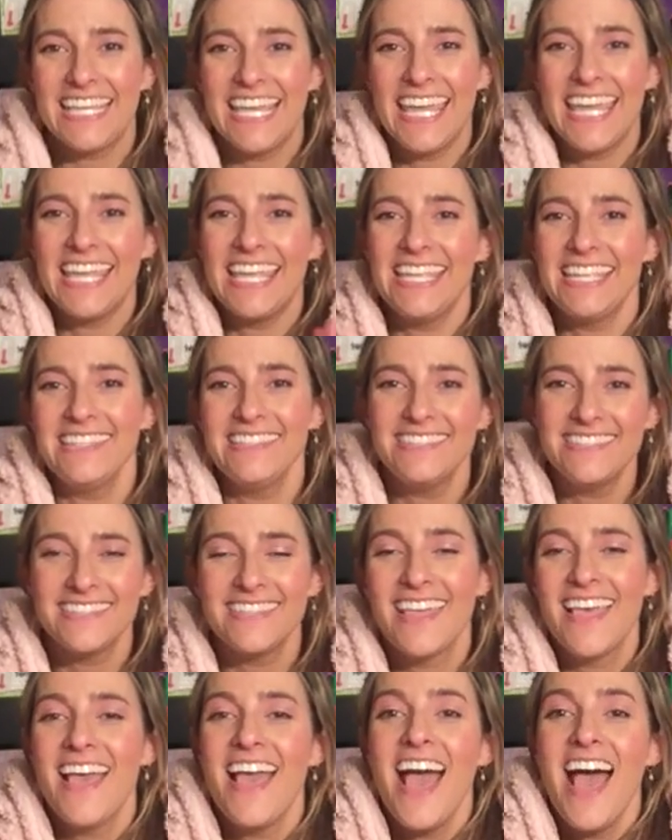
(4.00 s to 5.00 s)
kids.
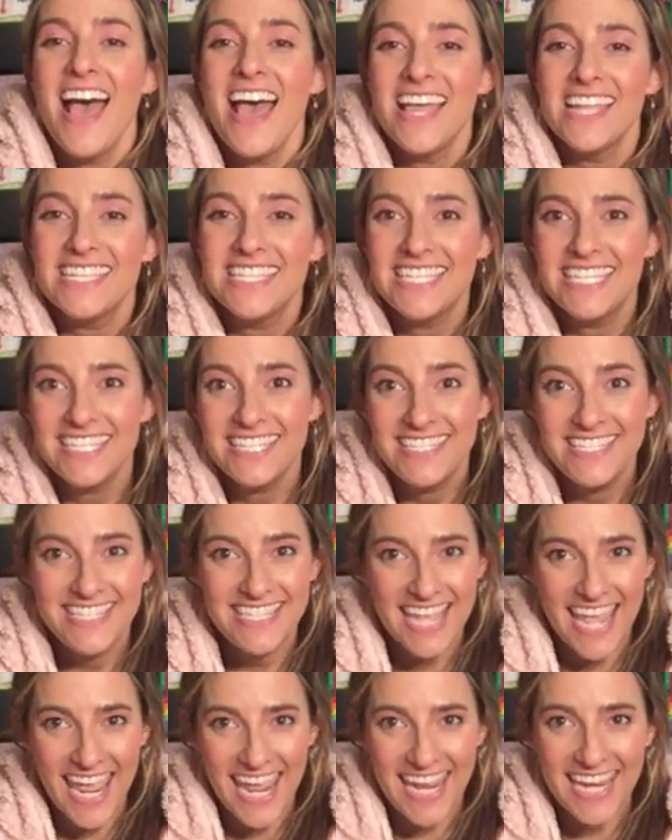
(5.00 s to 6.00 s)

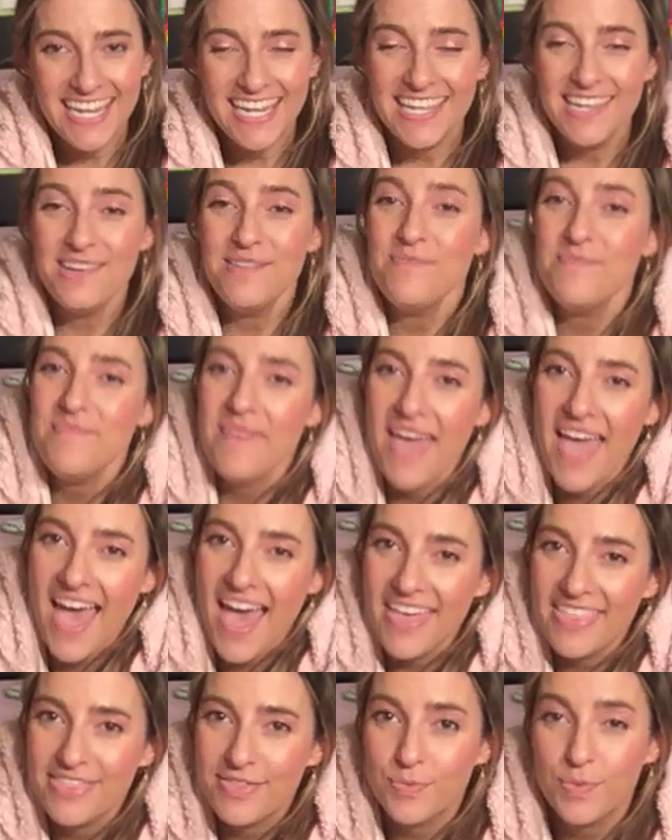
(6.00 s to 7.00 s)
Today in math,